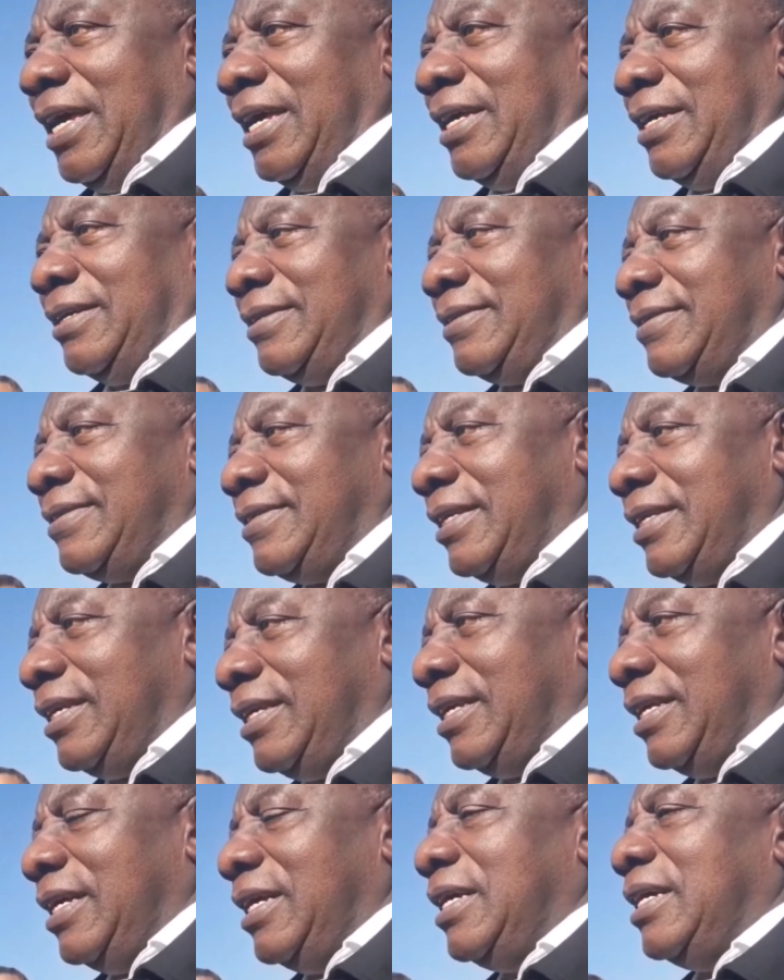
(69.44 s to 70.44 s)

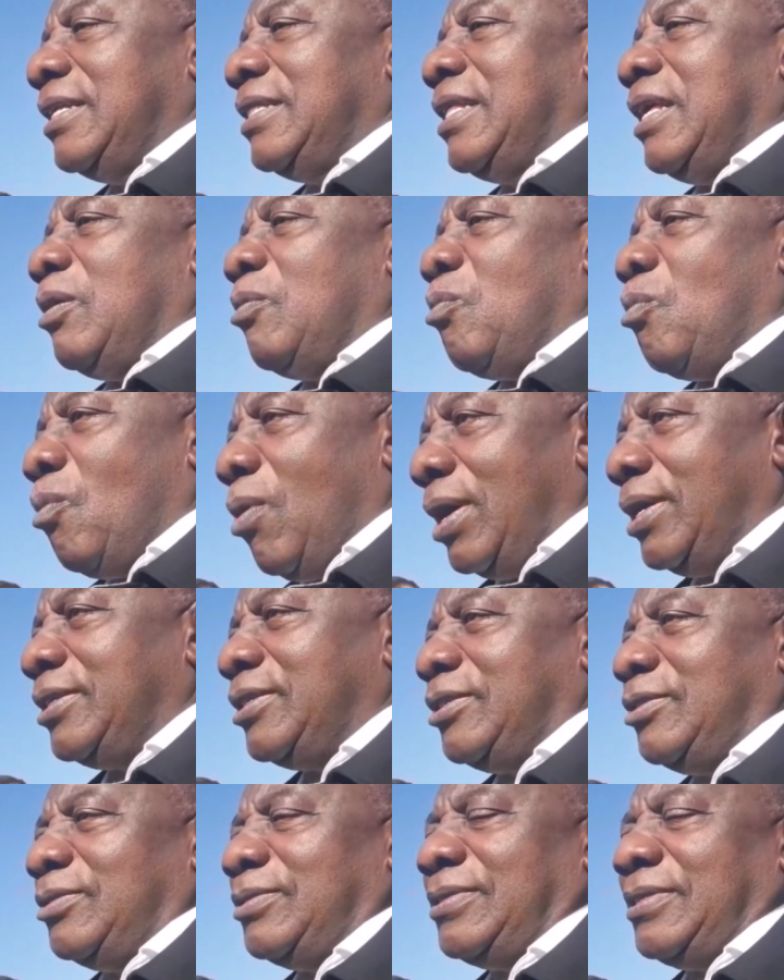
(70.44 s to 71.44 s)
ANC. They
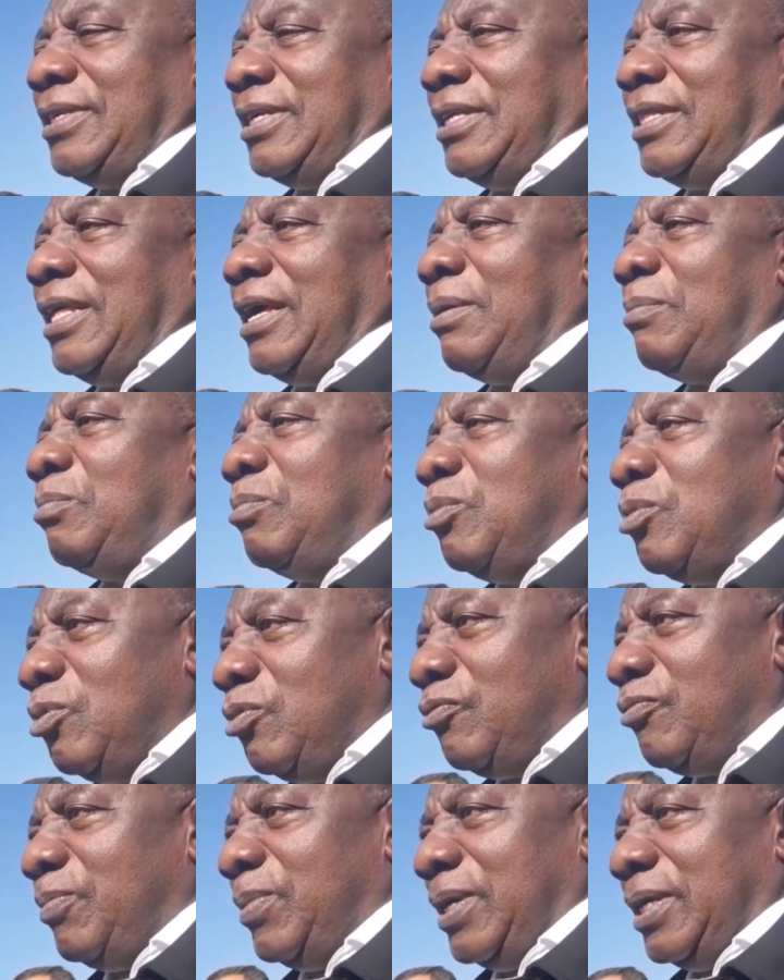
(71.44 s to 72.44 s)
want to see their
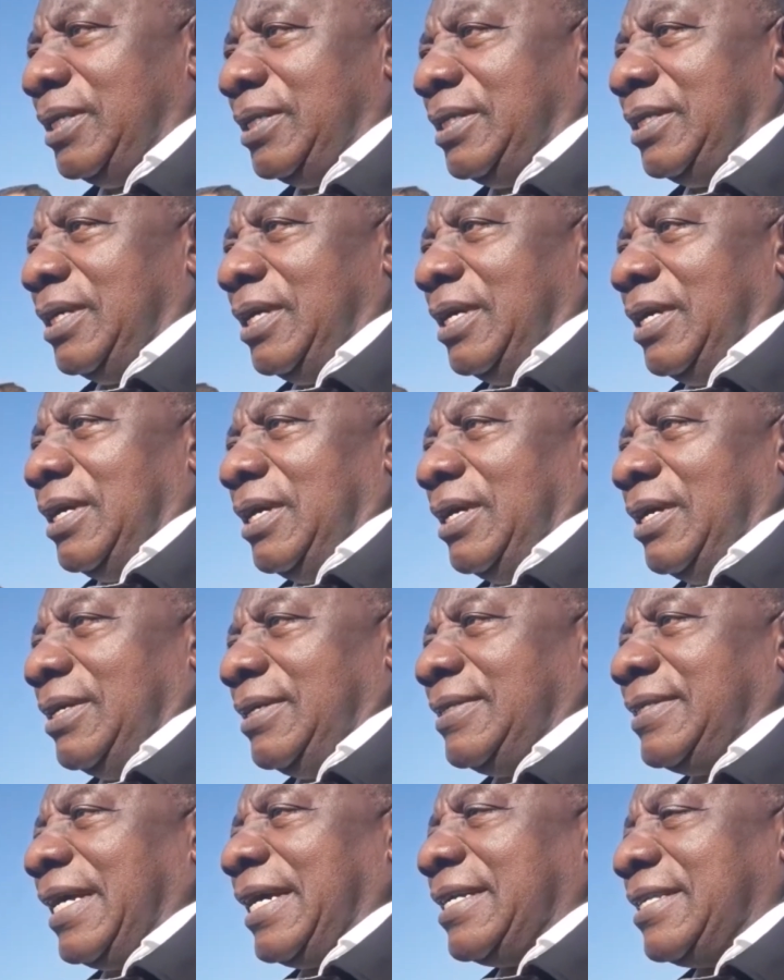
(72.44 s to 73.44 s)
movement
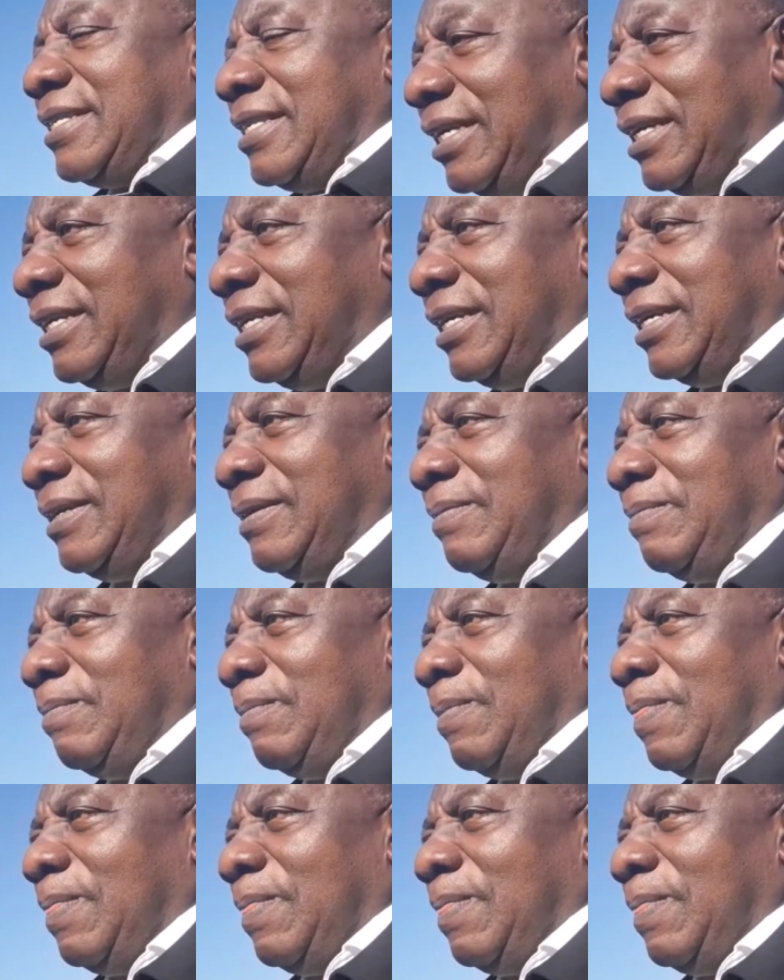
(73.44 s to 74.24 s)
succeeding,